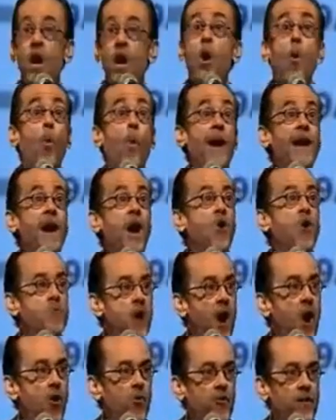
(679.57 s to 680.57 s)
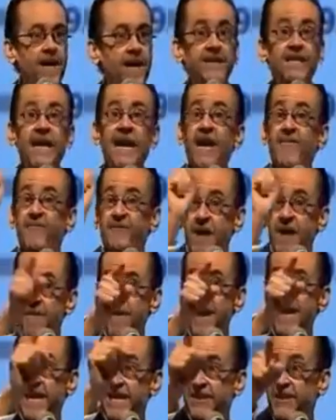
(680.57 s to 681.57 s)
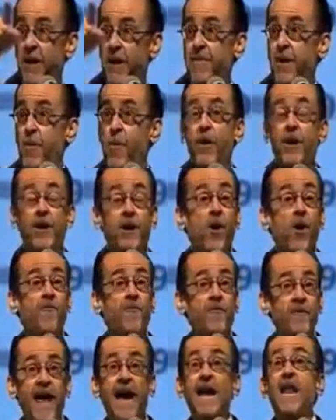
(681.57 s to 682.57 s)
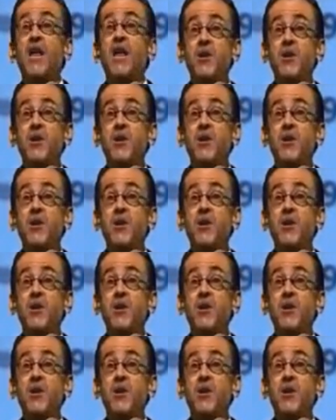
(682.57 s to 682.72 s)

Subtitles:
We don't know this. If somebody can tell me where to go for that,